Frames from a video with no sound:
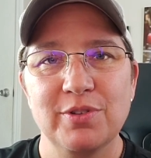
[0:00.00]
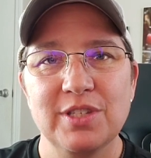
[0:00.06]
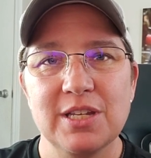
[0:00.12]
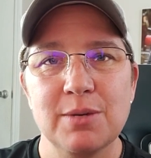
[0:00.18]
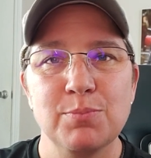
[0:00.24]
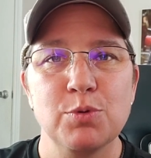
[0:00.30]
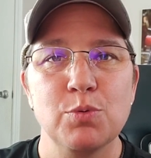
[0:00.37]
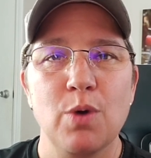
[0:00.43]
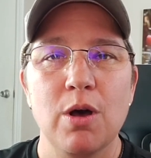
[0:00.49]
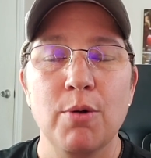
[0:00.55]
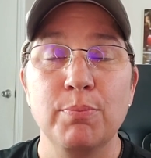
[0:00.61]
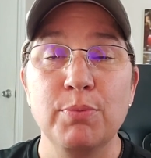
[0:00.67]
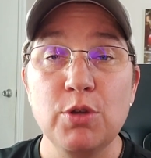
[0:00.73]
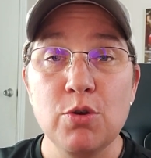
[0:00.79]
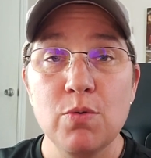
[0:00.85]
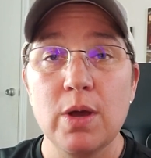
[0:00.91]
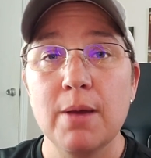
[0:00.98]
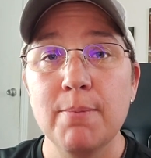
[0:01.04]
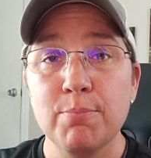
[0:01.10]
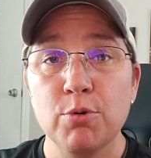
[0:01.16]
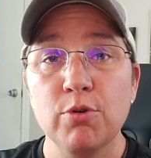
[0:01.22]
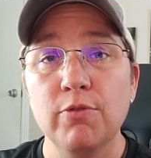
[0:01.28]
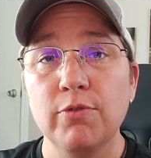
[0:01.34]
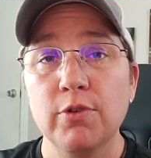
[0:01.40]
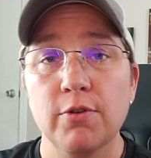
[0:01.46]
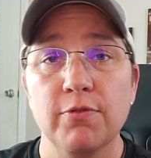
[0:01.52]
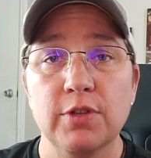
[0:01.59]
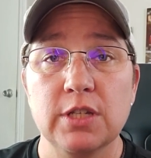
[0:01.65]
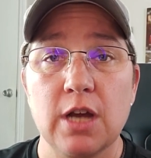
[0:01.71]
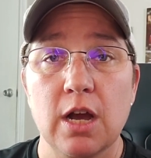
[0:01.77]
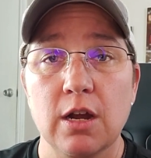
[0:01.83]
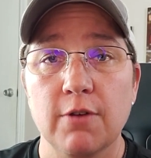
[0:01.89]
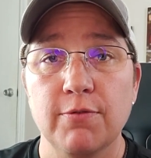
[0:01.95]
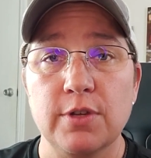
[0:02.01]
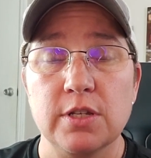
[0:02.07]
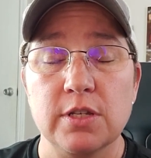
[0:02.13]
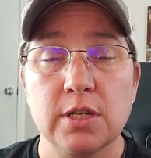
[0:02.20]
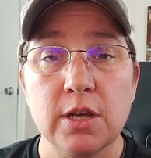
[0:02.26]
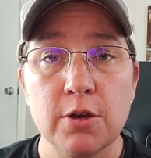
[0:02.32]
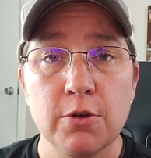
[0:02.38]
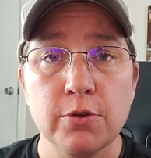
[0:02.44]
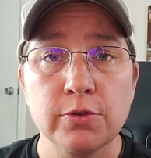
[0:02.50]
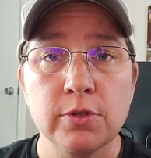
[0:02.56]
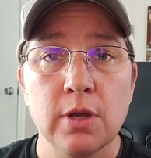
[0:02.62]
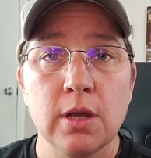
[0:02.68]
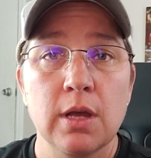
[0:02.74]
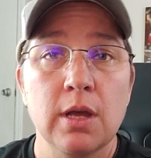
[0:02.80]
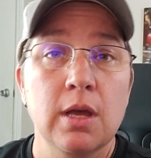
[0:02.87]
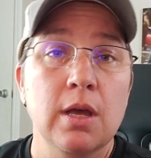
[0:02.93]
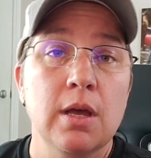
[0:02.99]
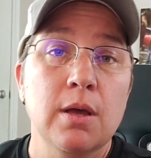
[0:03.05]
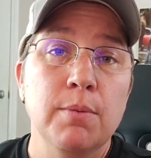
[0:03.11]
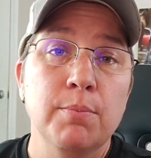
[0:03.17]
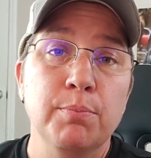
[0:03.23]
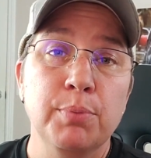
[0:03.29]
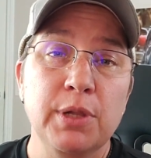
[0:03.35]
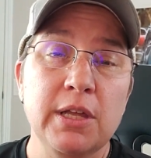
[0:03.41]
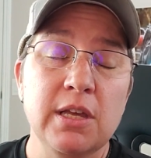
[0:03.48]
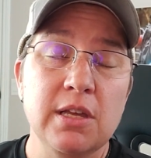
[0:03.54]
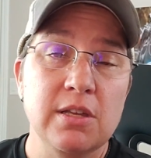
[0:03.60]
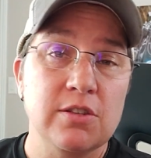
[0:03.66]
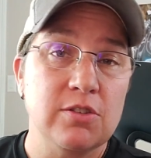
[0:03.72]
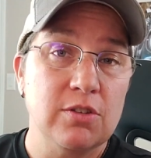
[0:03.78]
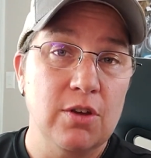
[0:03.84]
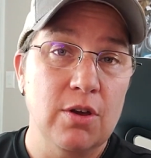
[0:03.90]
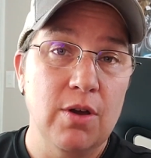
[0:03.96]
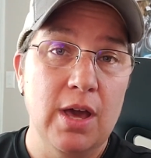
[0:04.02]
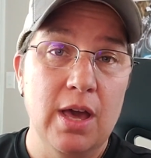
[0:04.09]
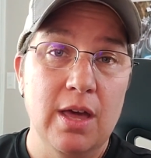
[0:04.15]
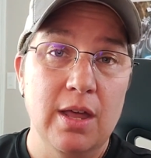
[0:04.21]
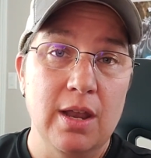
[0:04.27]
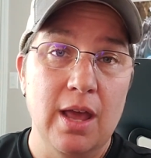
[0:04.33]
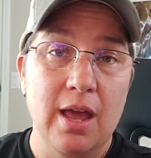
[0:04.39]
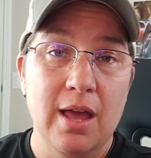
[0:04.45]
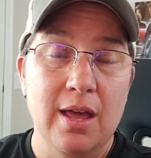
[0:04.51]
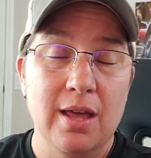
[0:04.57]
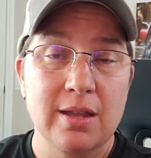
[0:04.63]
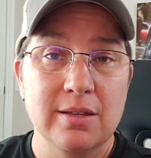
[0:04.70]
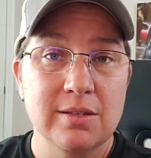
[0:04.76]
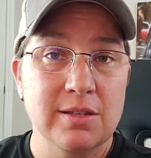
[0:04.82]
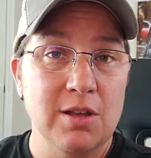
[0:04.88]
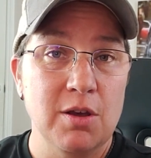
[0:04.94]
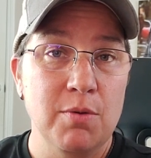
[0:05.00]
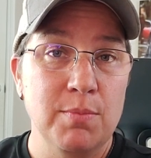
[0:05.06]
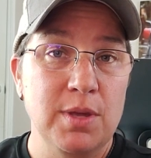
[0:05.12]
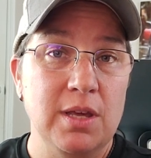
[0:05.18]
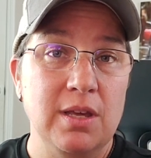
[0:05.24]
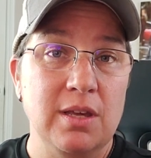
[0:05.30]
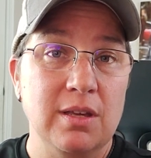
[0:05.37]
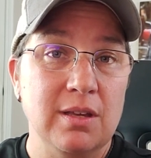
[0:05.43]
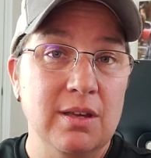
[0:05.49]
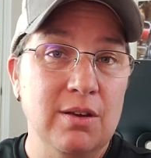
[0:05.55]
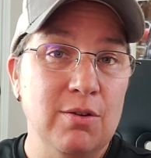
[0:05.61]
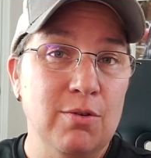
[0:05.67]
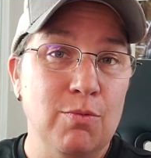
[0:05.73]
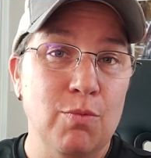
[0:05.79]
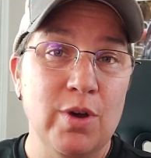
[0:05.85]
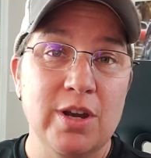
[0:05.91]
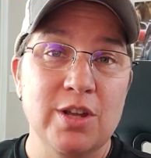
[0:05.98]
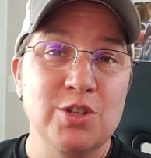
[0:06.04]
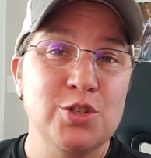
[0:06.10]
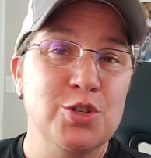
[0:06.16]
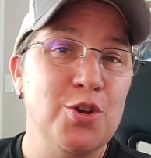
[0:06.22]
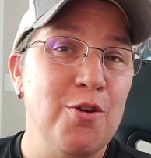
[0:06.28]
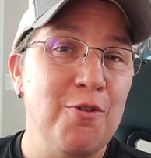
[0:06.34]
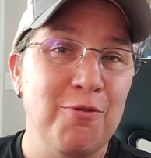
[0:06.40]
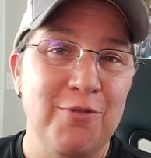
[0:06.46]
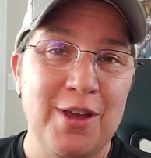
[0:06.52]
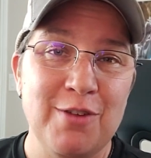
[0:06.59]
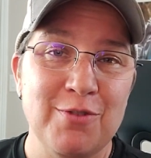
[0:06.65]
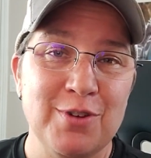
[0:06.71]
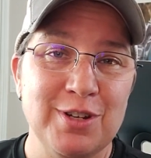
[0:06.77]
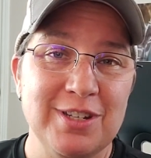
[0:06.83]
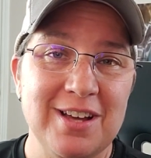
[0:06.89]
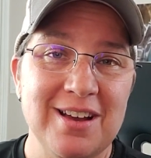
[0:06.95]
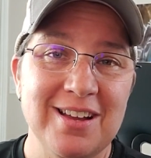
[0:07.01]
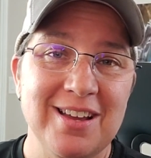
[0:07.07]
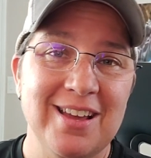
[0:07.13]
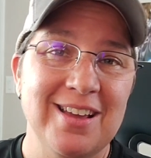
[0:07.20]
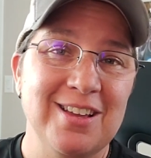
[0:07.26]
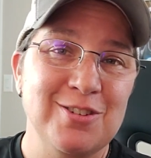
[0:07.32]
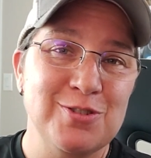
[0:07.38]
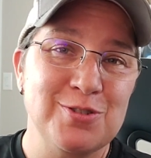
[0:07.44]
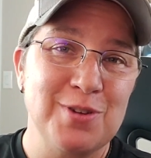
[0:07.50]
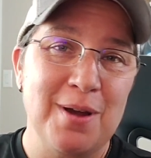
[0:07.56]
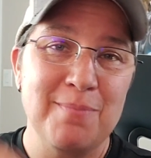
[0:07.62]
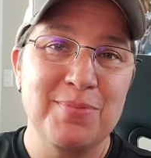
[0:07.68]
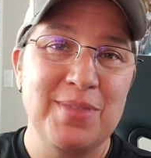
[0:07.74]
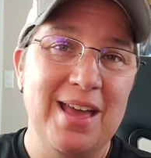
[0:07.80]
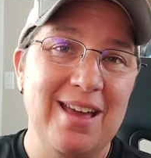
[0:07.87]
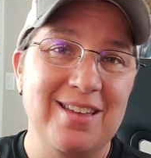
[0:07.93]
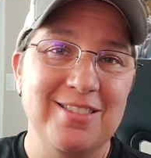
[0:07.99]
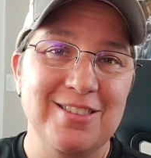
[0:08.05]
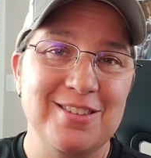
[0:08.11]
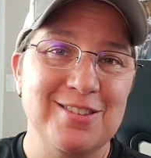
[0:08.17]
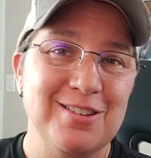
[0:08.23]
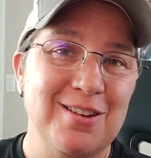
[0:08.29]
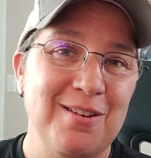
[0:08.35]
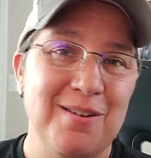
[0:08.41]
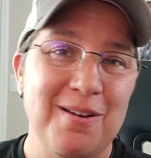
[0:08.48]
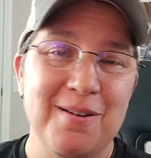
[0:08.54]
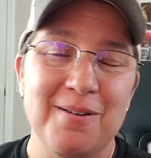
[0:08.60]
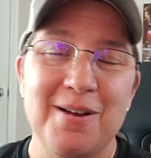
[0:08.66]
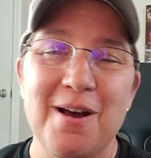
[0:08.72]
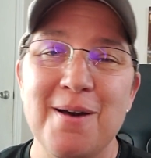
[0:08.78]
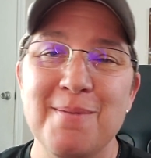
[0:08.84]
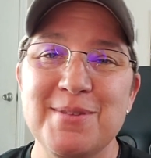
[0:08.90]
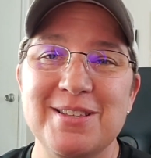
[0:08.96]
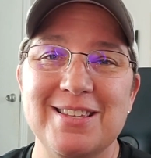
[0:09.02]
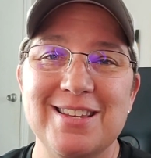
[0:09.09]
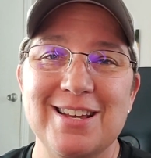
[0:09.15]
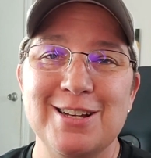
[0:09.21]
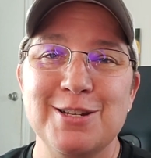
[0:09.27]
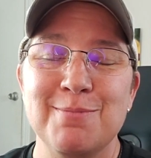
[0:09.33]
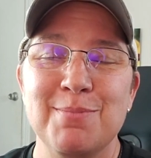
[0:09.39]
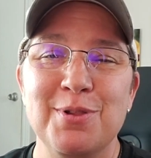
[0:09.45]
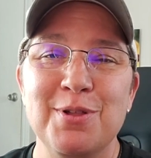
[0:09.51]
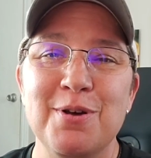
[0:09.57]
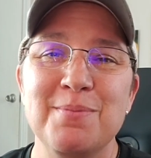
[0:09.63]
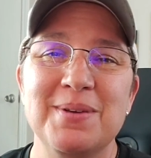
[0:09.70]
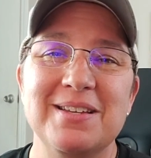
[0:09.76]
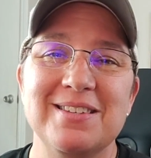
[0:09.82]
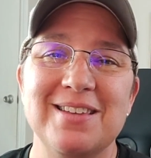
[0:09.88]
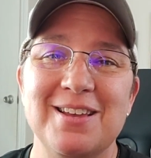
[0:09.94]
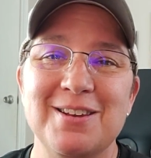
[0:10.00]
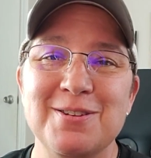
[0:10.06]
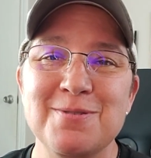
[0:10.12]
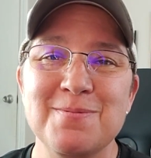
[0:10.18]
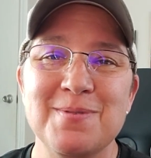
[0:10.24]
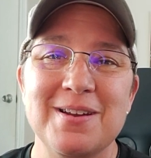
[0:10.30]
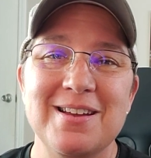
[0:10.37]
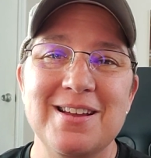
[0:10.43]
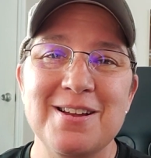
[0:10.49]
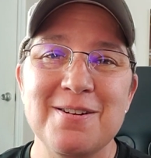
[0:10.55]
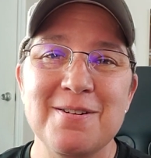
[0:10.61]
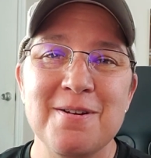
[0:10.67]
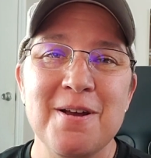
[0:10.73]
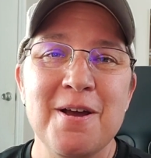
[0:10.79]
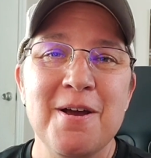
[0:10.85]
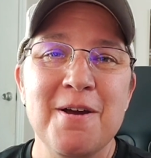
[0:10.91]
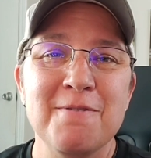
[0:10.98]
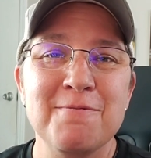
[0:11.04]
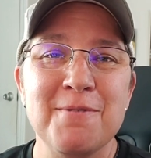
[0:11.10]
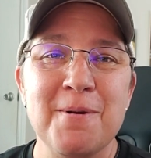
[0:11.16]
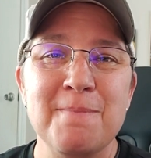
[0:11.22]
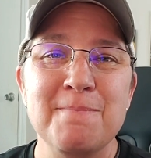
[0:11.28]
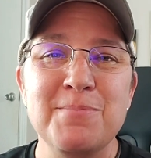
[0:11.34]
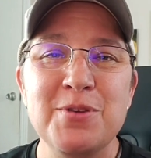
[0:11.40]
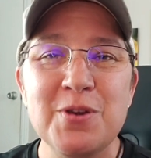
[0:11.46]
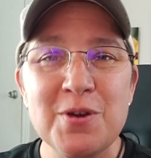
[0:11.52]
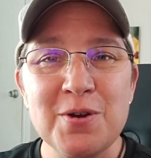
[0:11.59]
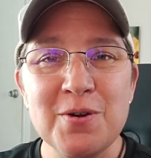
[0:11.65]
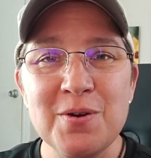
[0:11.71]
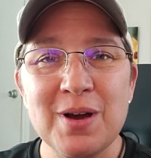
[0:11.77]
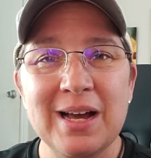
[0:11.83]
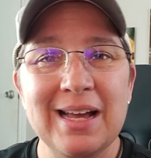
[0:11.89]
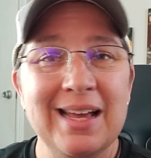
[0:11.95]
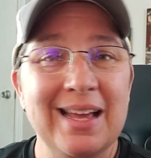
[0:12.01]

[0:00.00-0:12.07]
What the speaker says: of tips will help you improve your photography skills. Please go ahead and tell me, what is your favorite duck? Drop that in this comment section below, because I do want to hear from you.